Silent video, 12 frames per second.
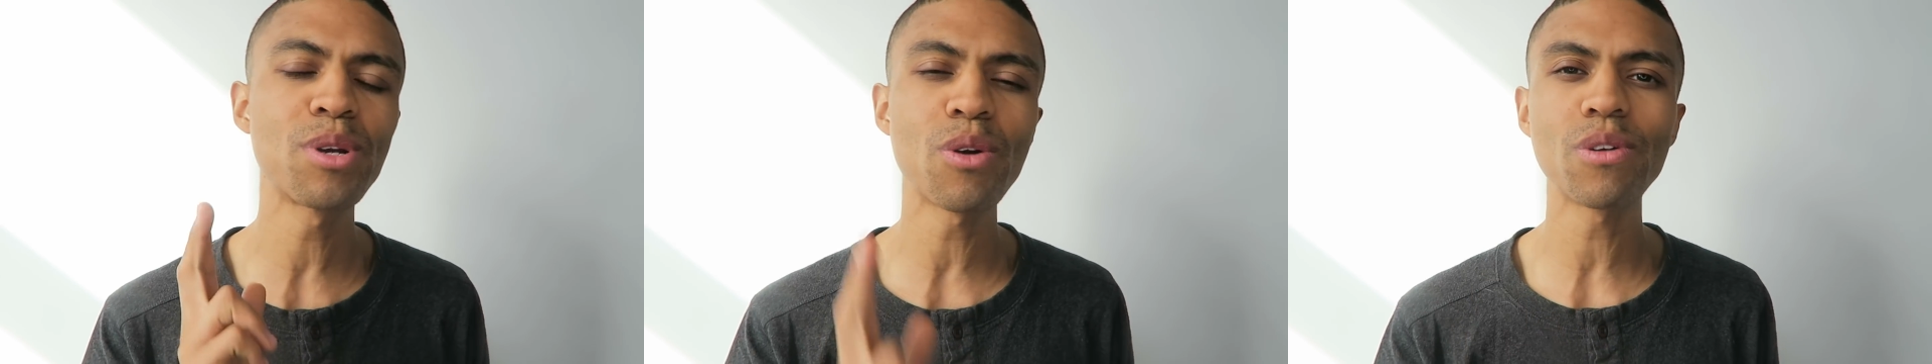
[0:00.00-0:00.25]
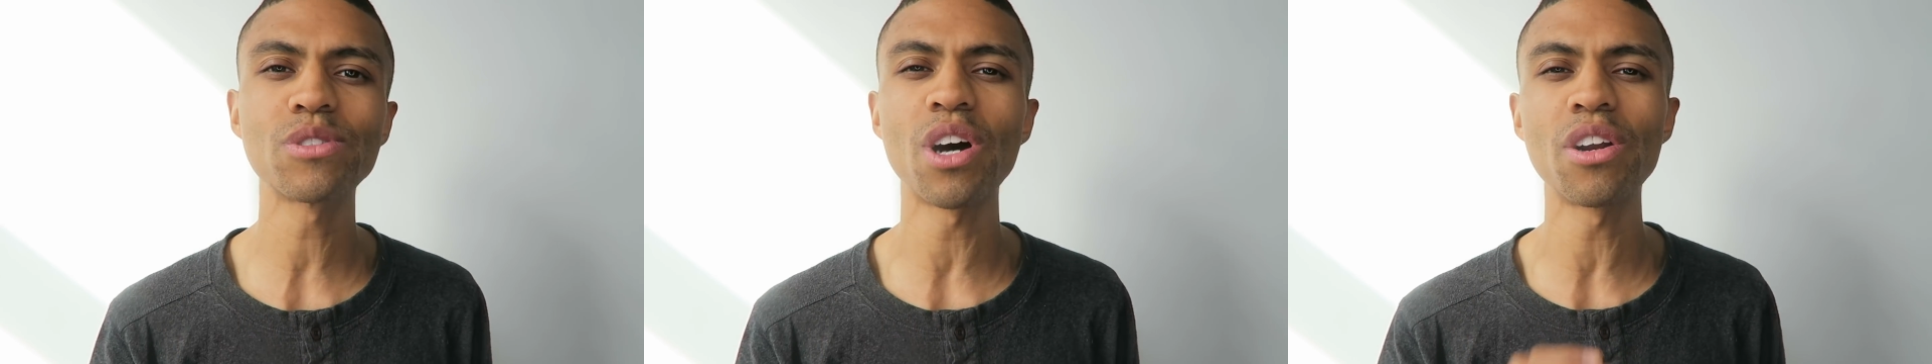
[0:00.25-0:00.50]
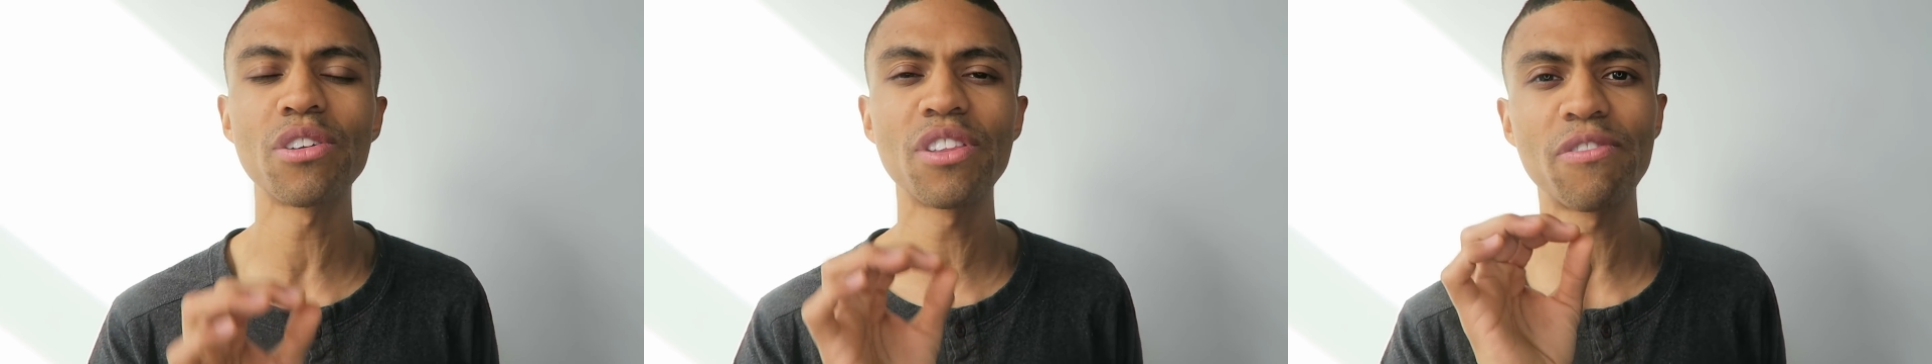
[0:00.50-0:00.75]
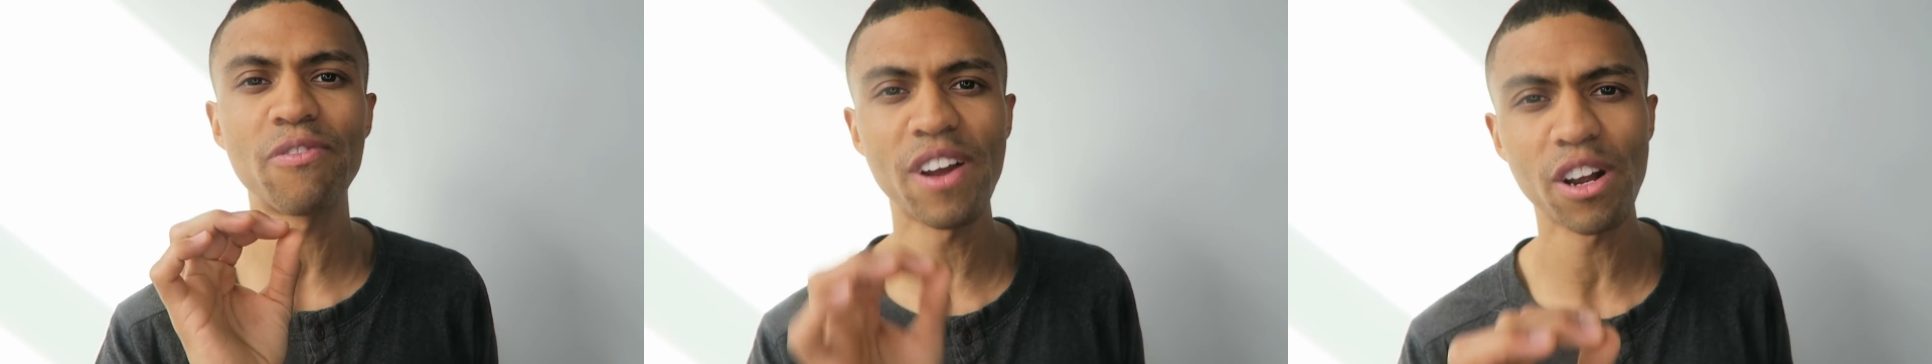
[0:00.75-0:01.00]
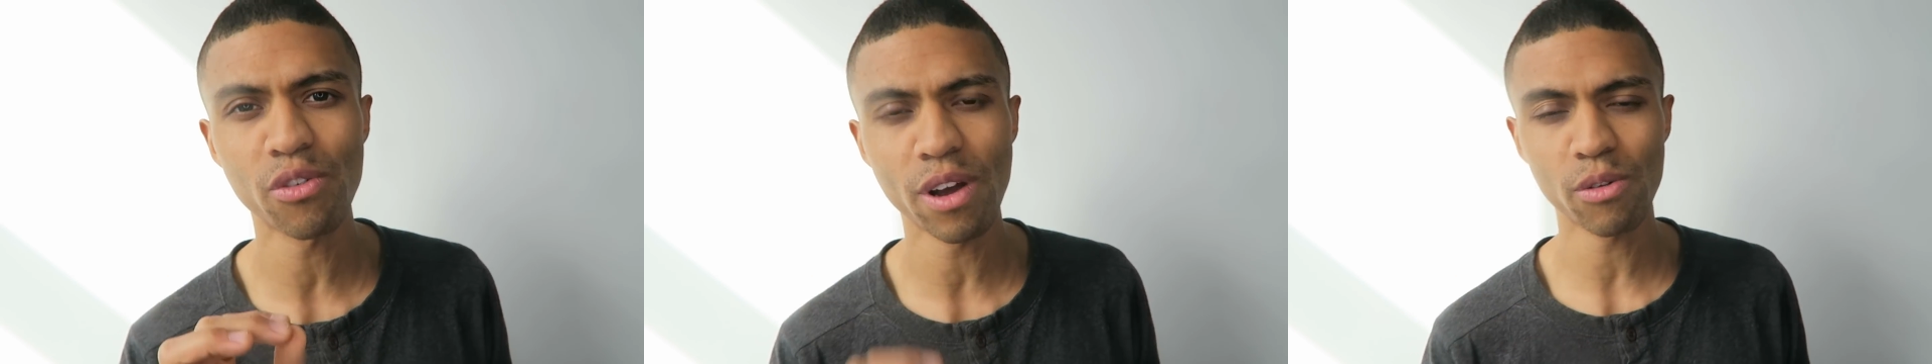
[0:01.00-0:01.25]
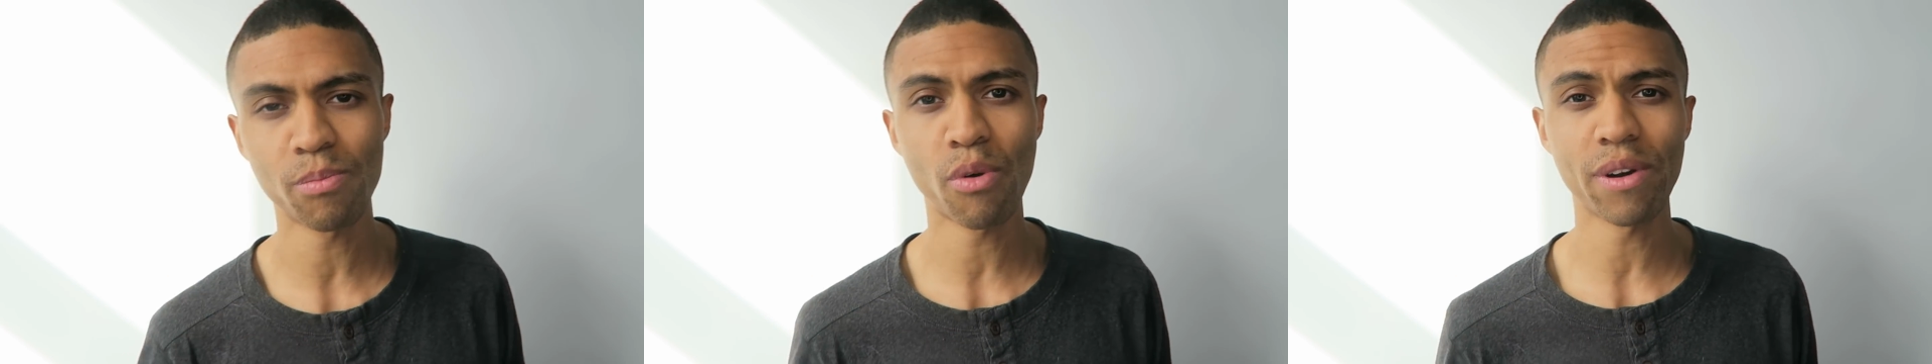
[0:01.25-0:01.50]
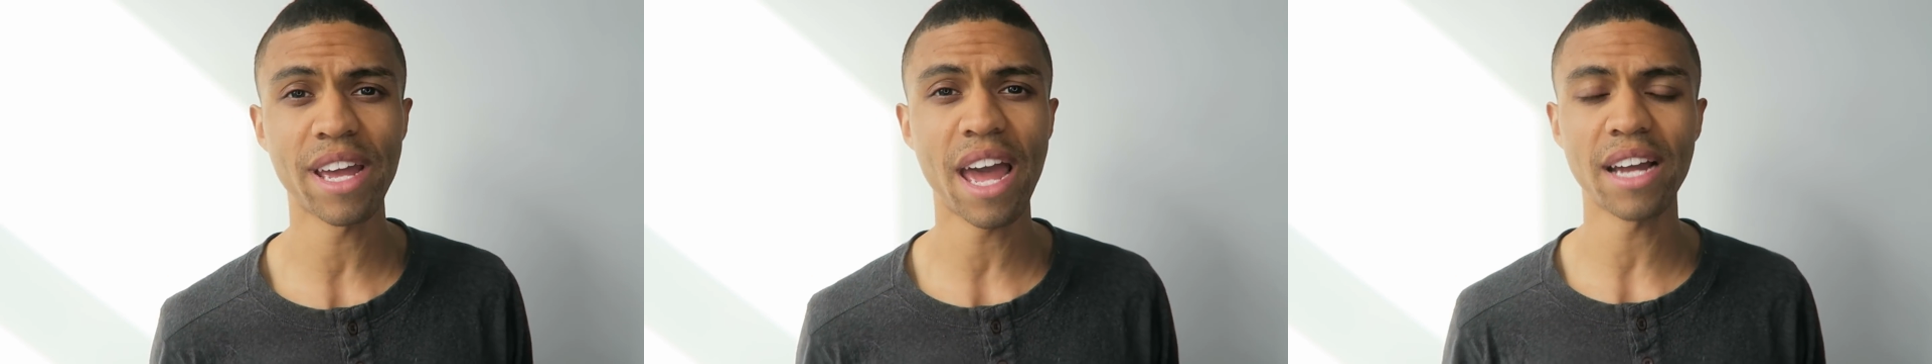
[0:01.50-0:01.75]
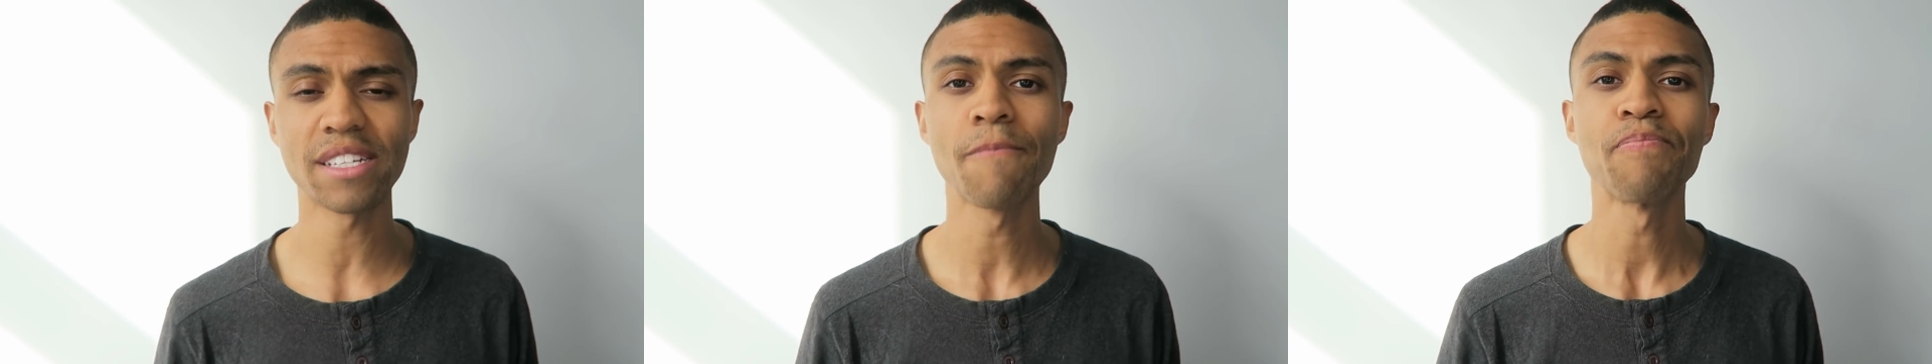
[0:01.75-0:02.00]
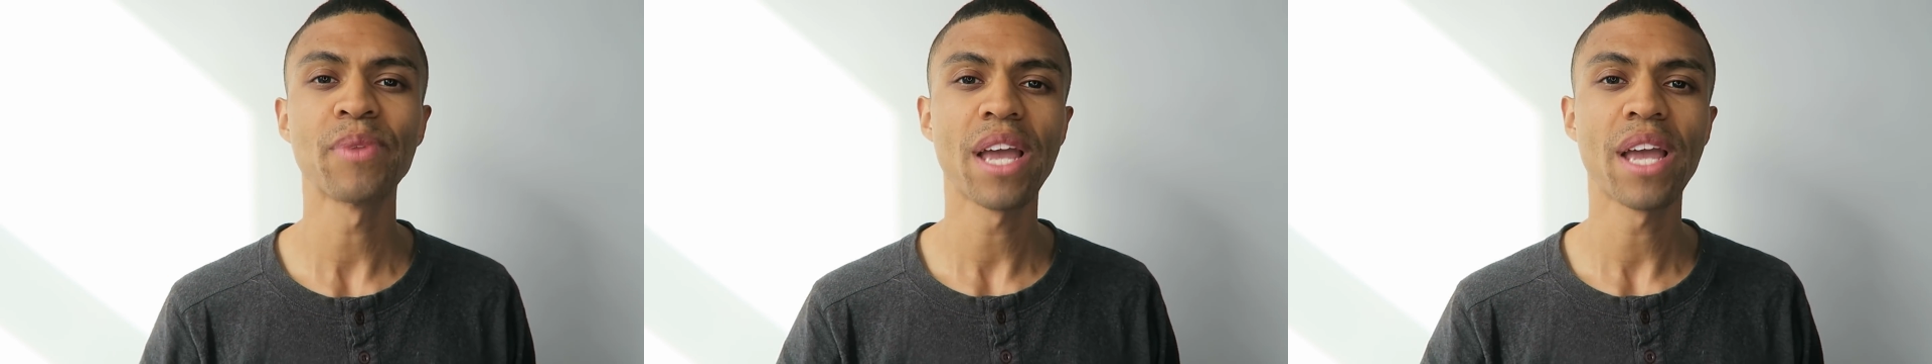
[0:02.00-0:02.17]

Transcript: bureaus under the Fair Credit Reporting Act.